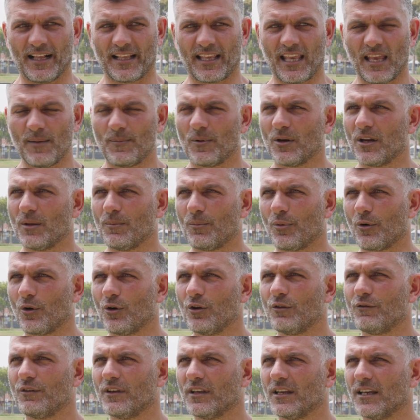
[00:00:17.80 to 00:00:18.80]
keep on
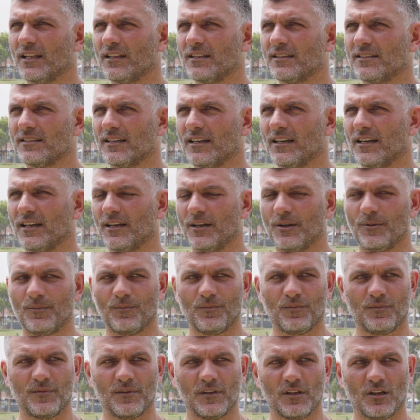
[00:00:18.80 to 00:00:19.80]
improving. And
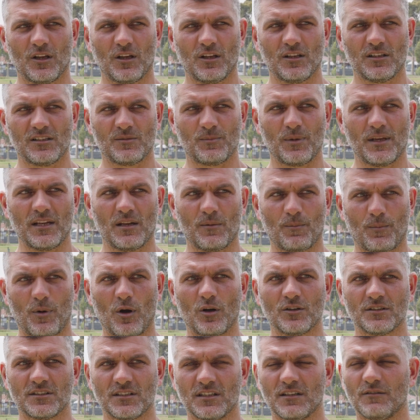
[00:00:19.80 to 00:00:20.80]
it's been a
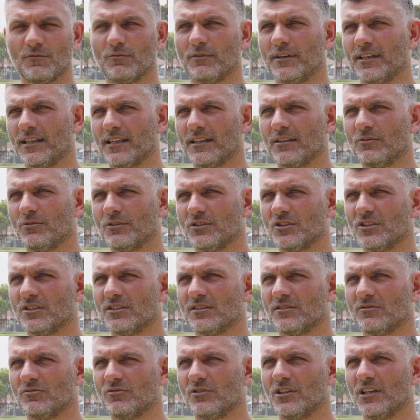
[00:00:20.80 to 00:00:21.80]
positive week, which
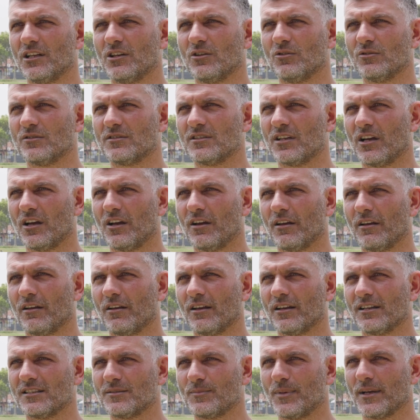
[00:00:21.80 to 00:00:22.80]
is really good. So
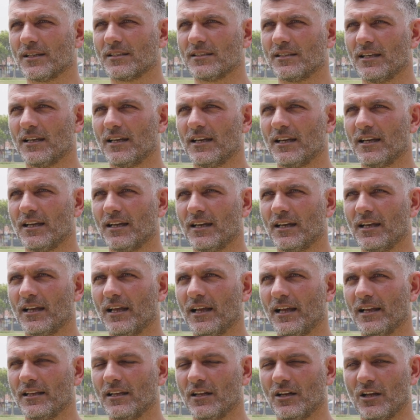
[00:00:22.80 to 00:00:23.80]
expect a
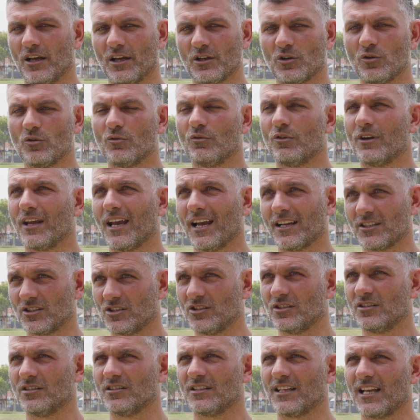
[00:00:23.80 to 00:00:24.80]
good
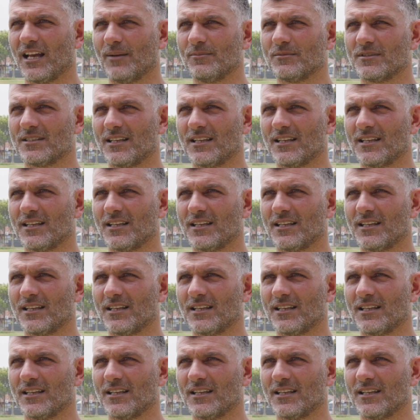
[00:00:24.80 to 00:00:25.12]
reaction come